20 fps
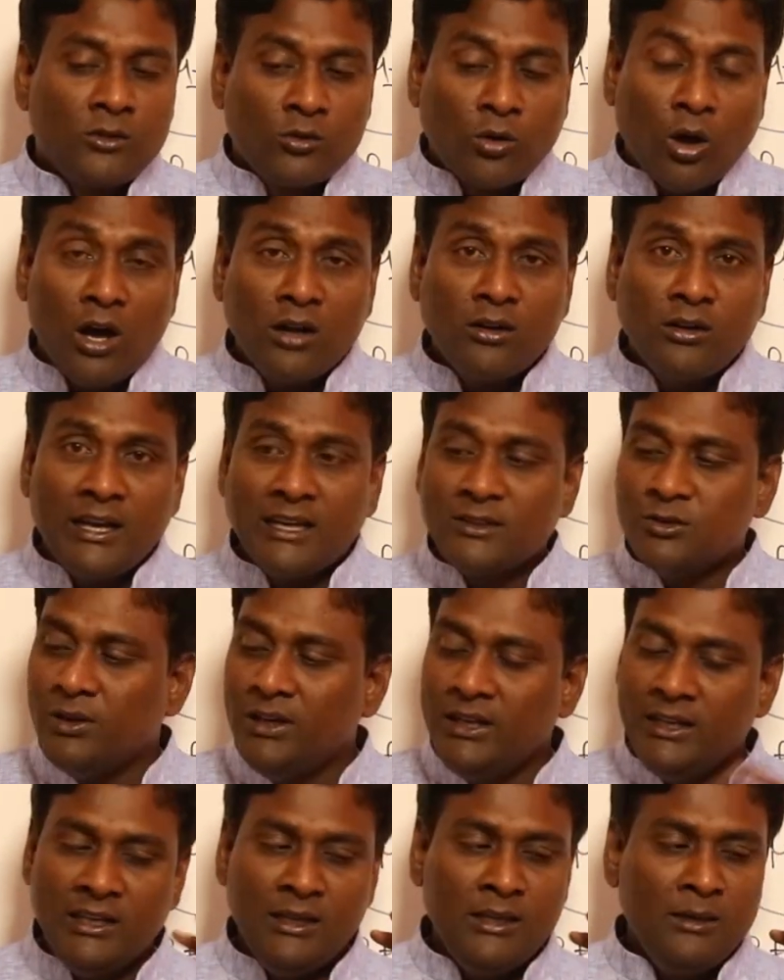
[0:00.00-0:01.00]
Torque
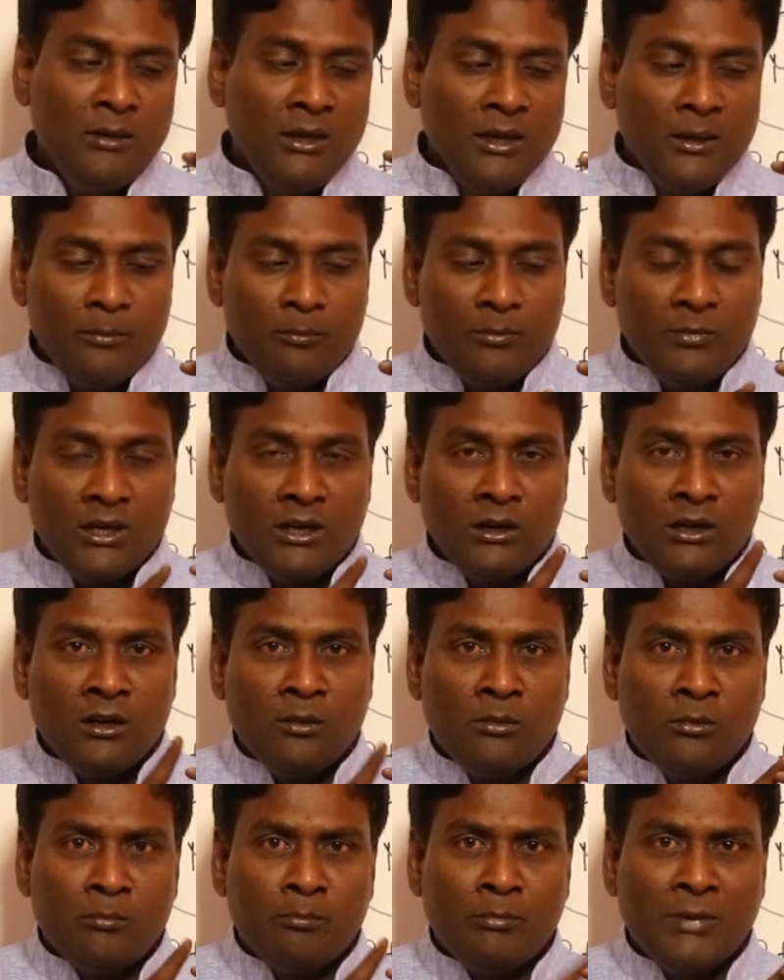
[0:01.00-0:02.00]
actually.
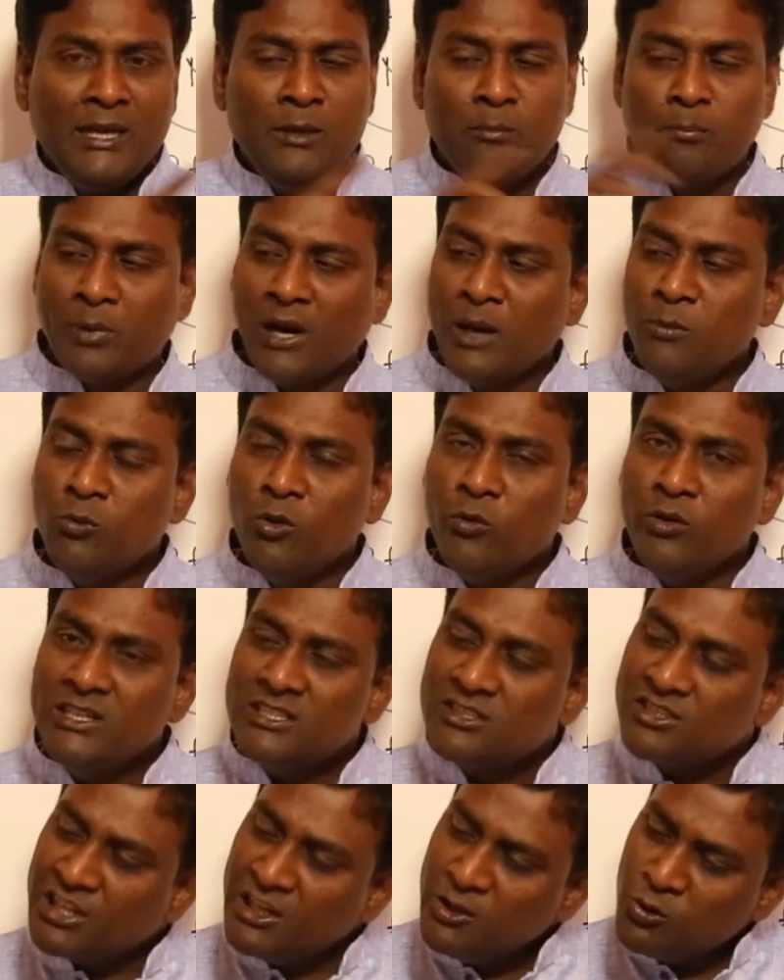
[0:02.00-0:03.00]
Uh, my prime mover
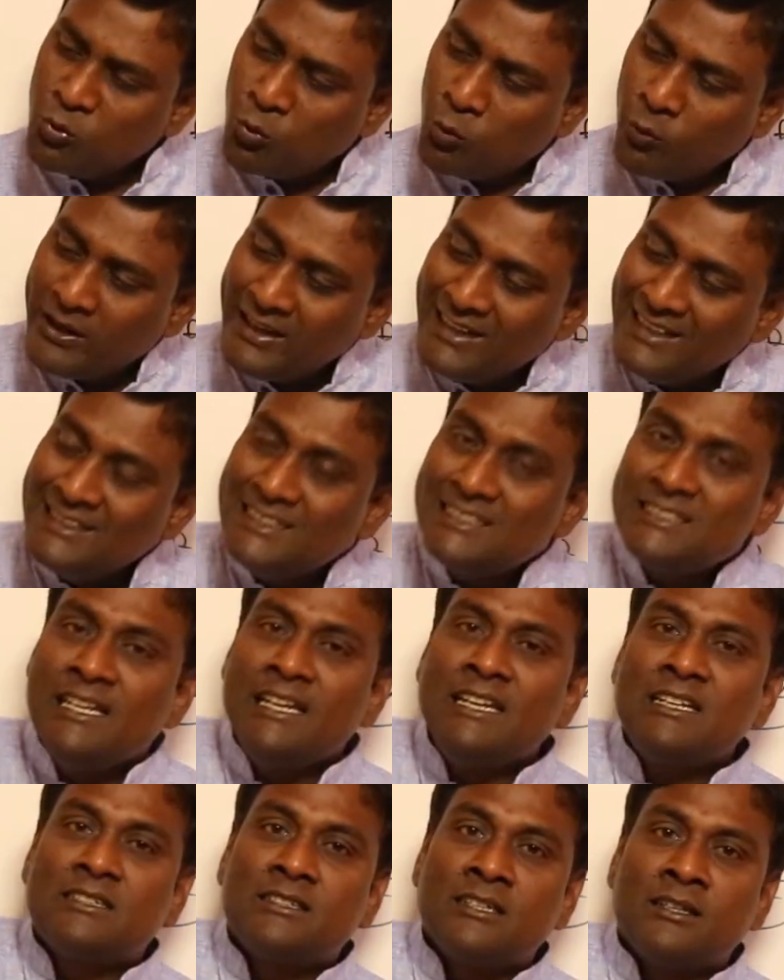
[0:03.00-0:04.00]
is trying to rotate in this
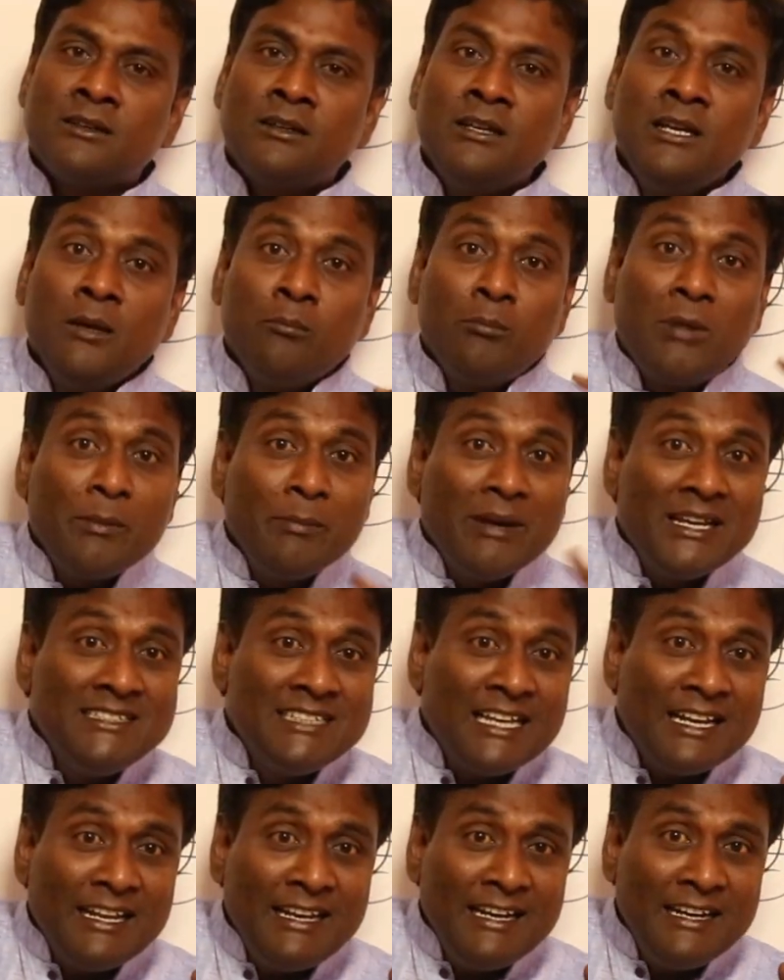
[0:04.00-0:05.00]
direction, but my
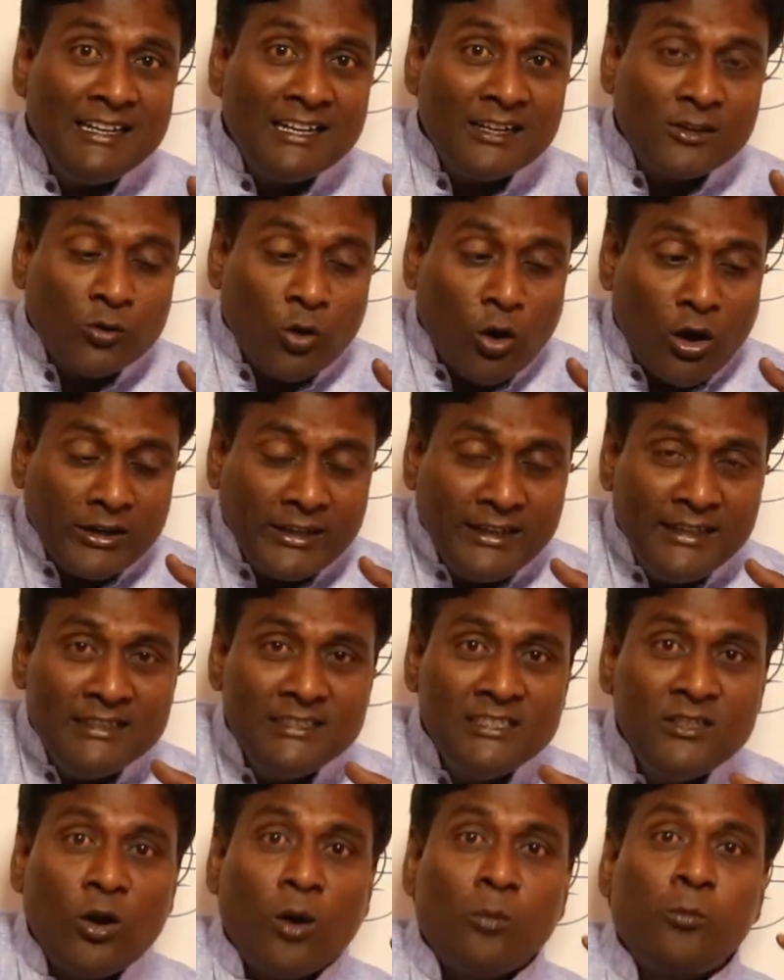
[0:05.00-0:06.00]
generated torque
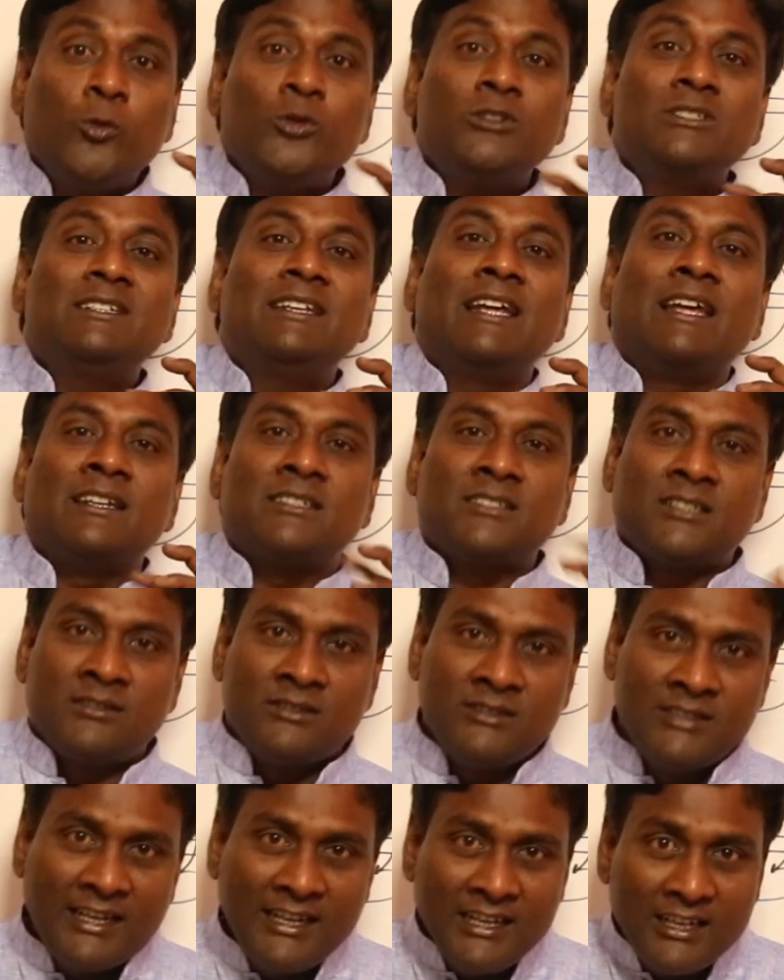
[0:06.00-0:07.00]
is in opposite direction.
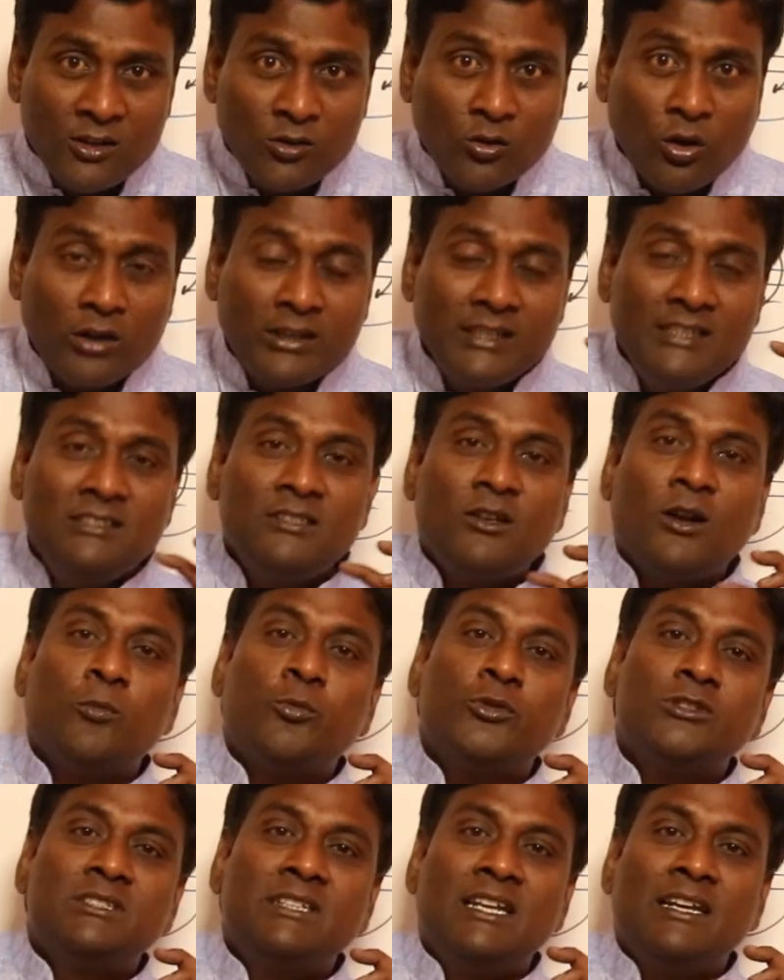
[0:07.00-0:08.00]
Generated torque is in
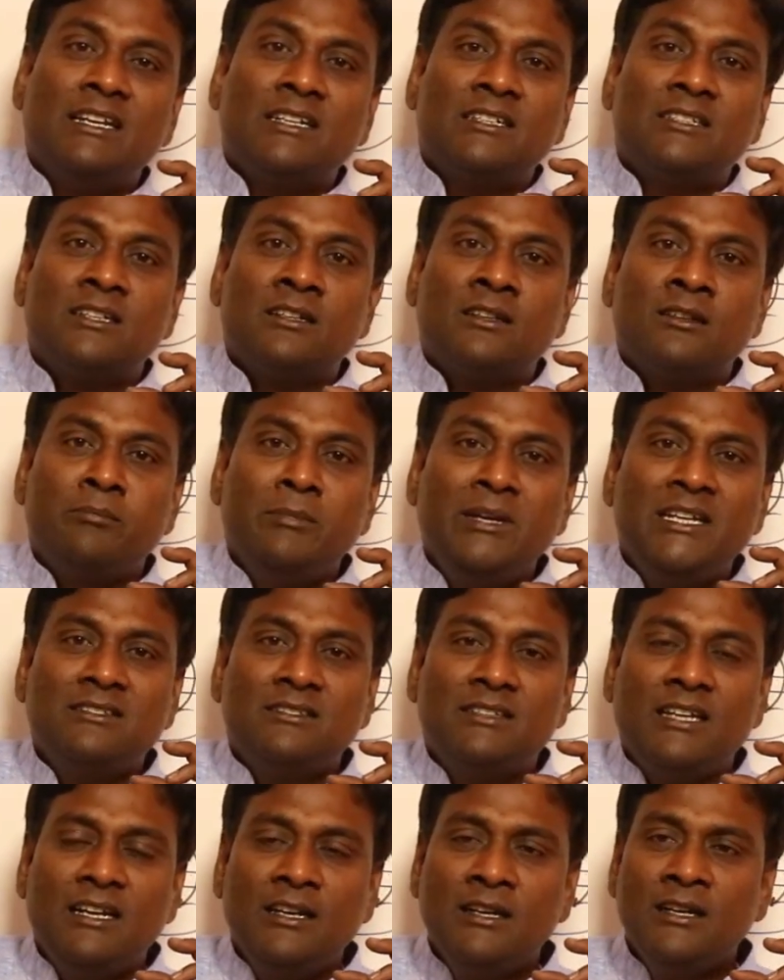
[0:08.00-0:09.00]
opposite direction means
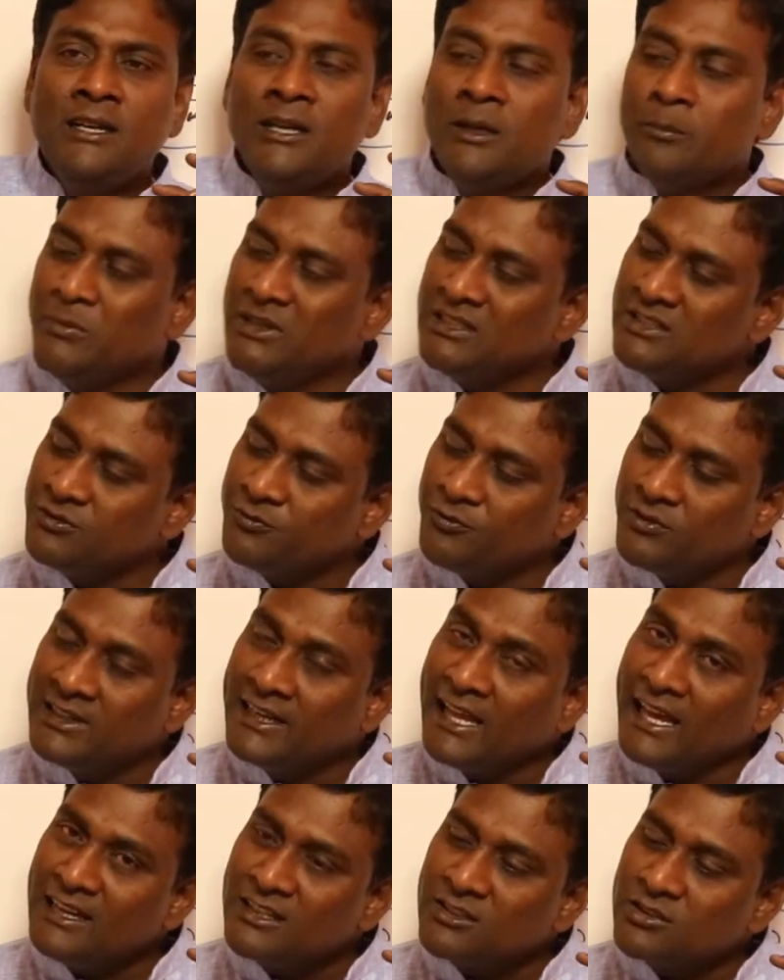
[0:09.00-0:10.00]
that means
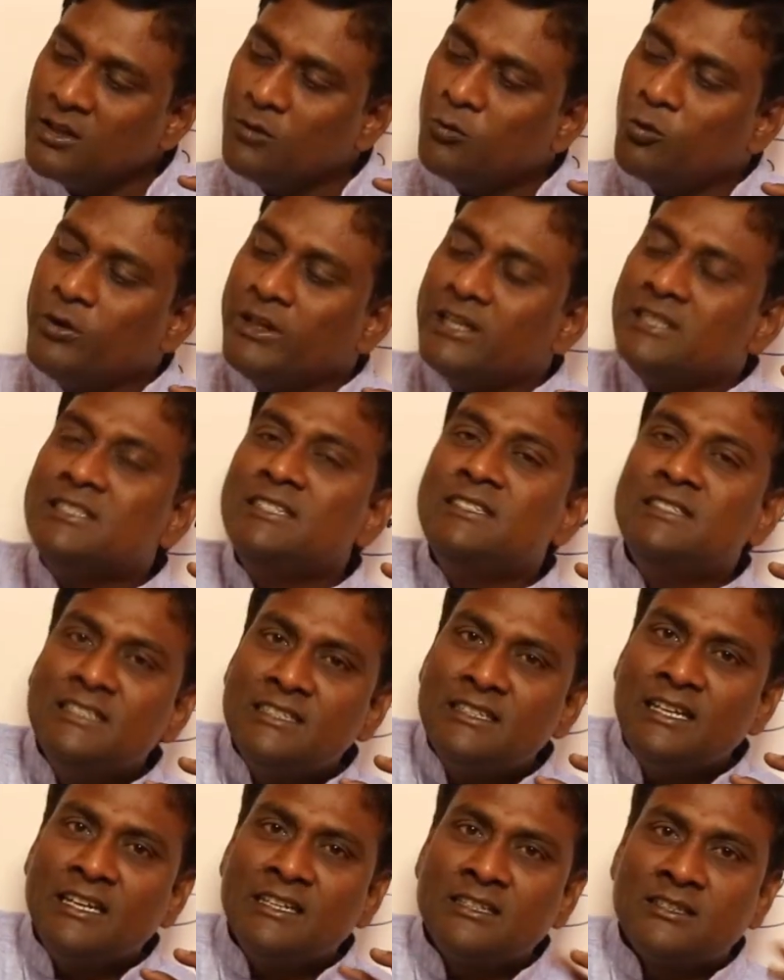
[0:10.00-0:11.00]
direction of rotation is in this
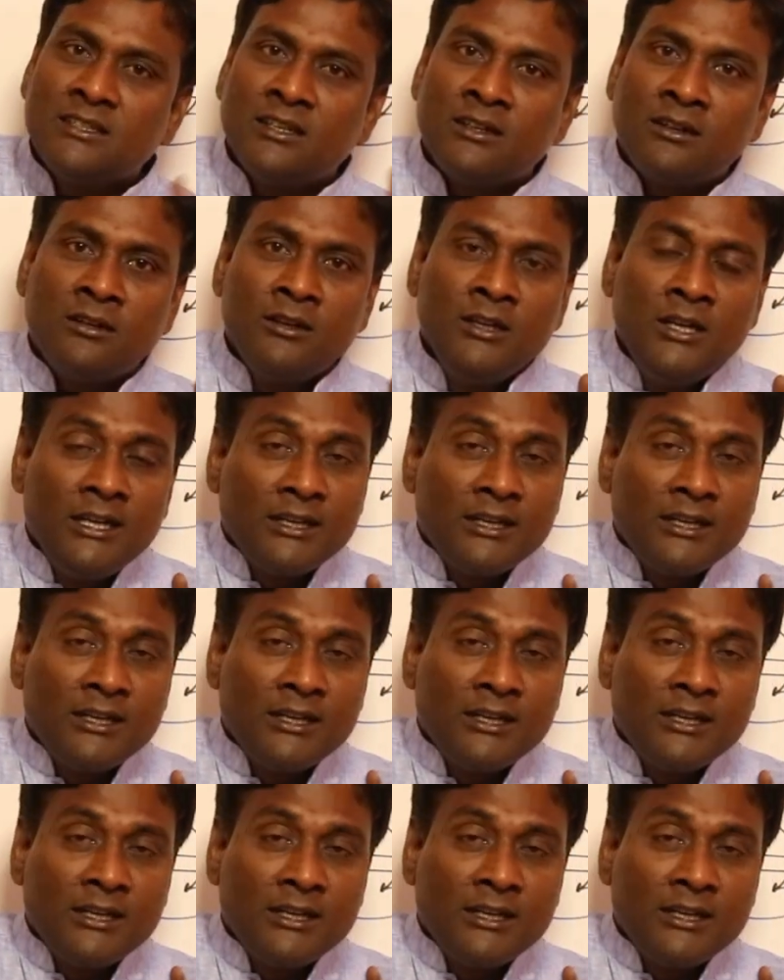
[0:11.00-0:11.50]
direction.